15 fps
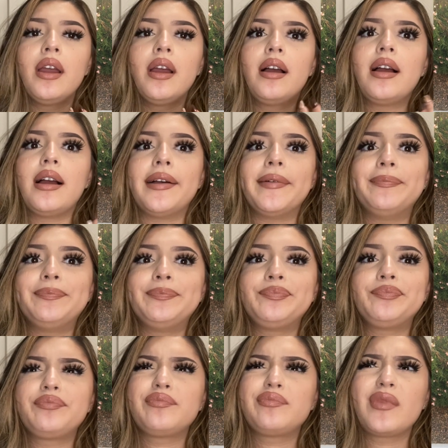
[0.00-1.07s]

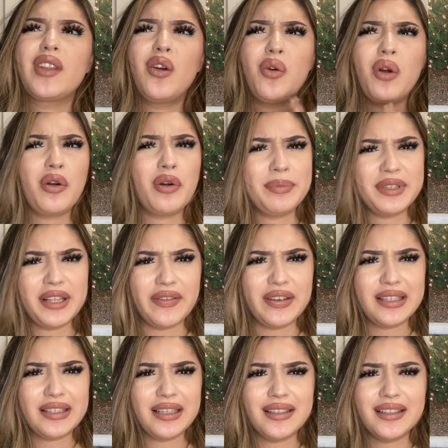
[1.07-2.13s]
or I'm
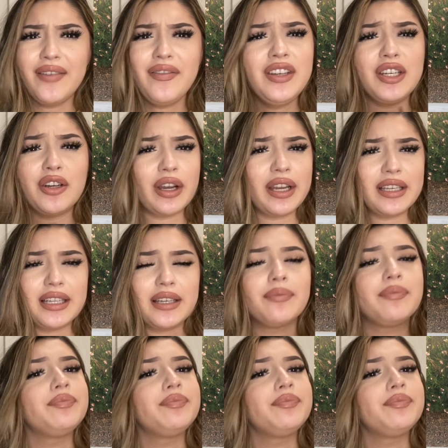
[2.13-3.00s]
17 or 18.